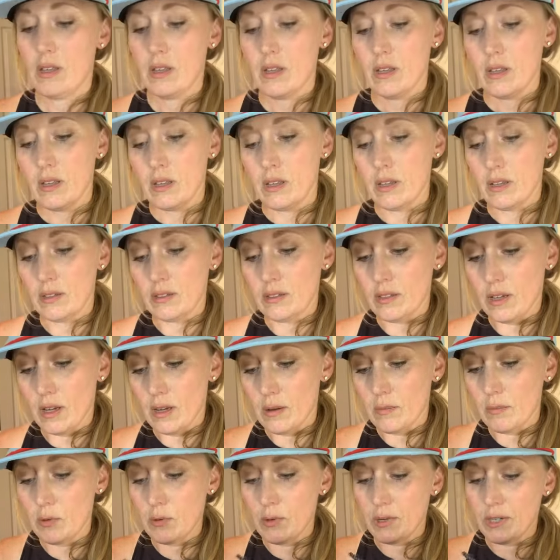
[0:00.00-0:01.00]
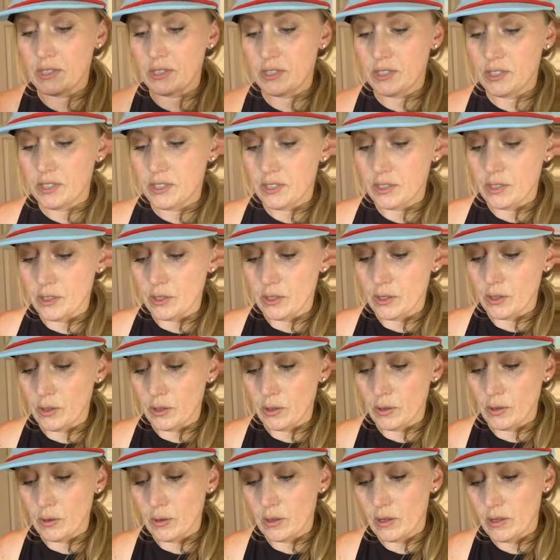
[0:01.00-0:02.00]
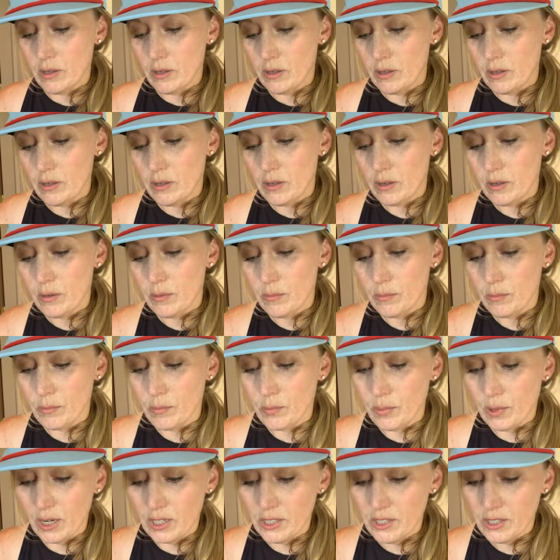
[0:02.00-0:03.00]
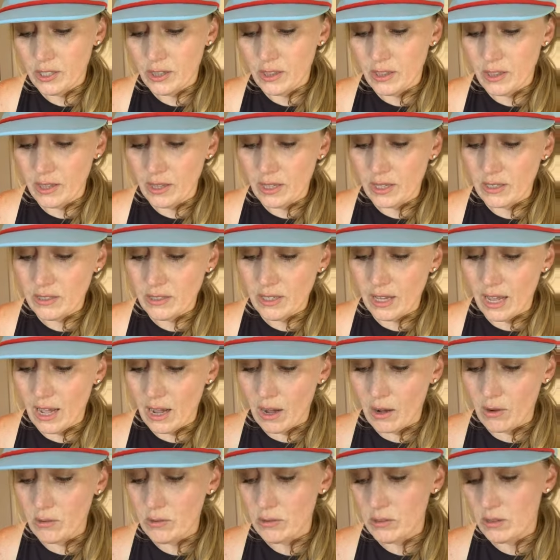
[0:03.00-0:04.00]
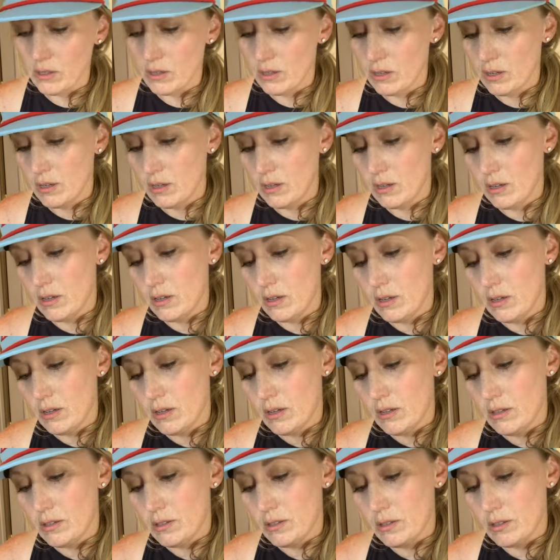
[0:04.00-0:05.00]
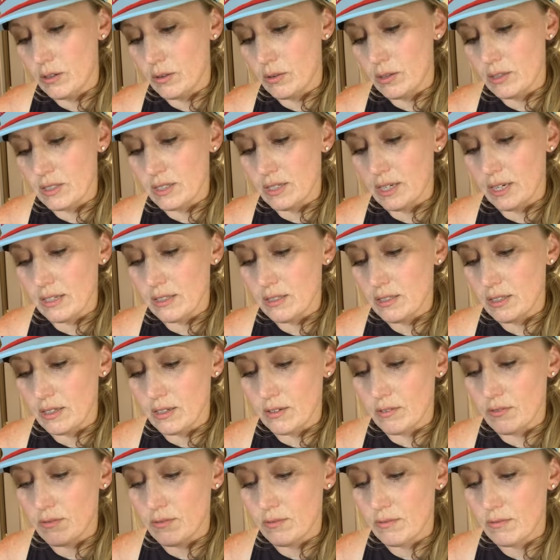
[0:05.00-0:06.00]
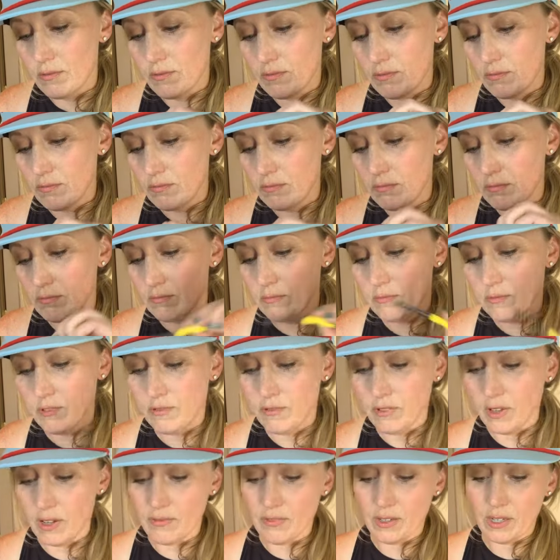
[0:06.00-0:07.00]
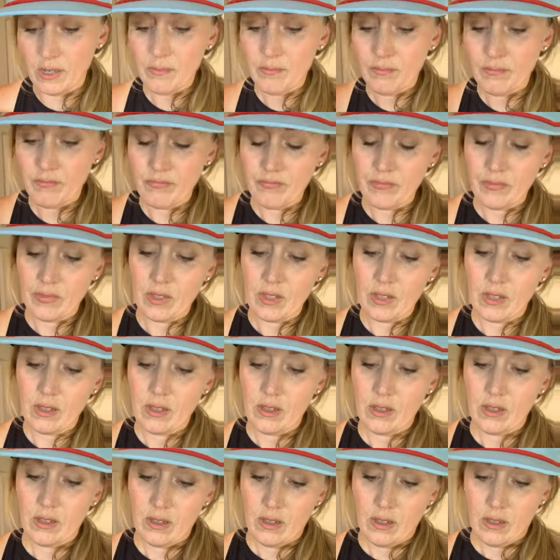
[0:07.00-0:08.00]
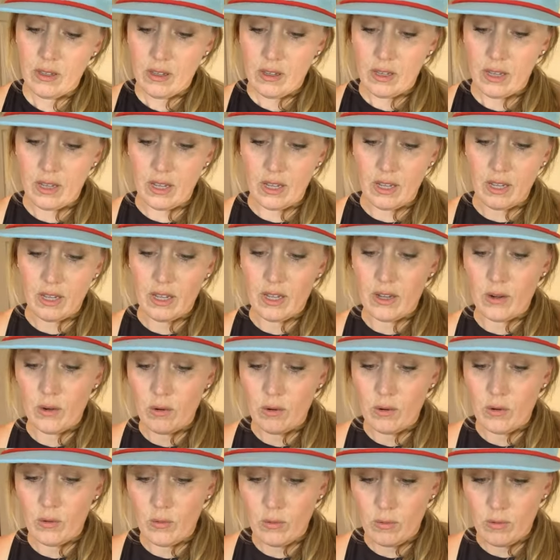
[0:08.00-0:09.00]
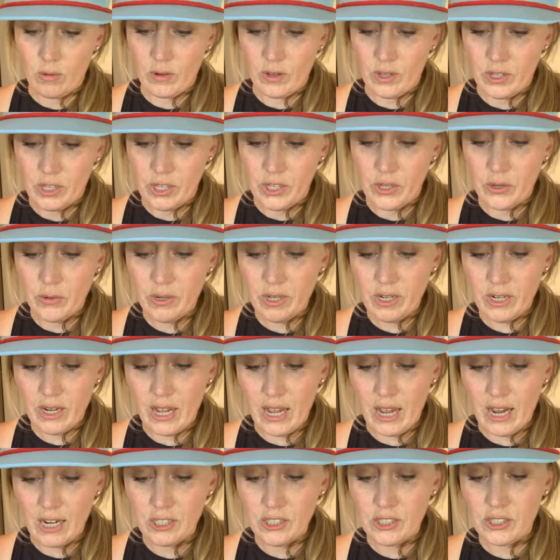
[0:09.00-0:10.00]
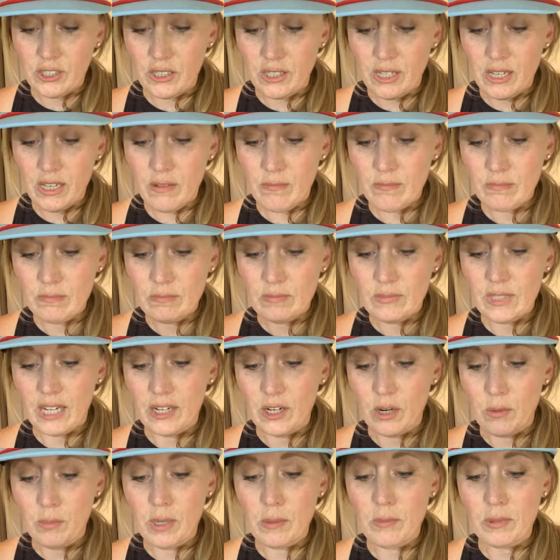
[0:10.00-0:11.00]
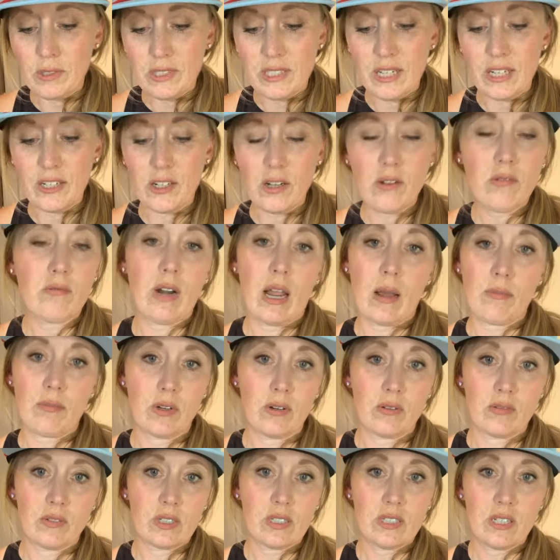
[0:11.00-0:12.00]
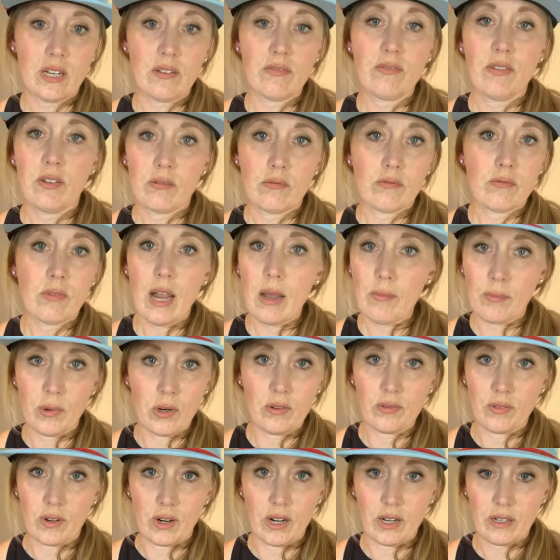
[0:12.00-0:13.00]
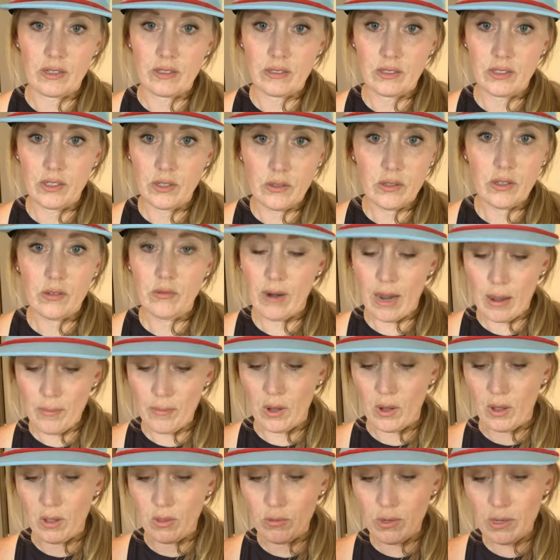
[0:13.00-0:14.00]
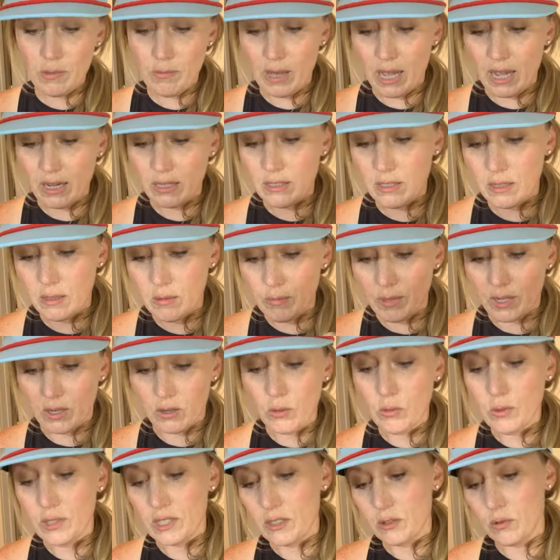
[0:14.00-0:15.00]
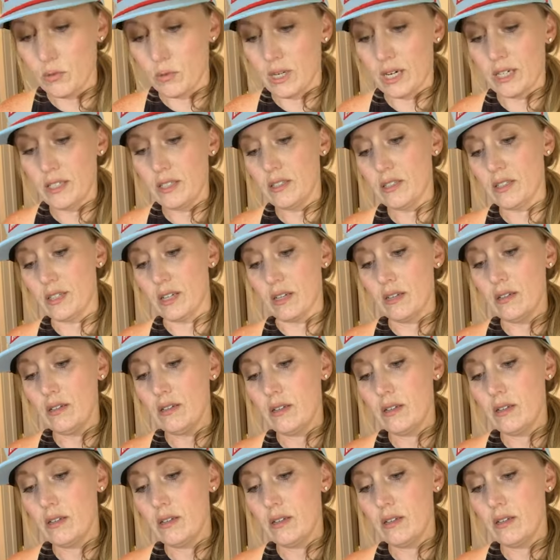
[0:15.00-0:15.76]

is I'm going to brush this out so it's nice and fluffy. And you can actually, I know people say don't wrap over stuff, wrap over it. You can wrap all the way back to the middle, which is what I just did.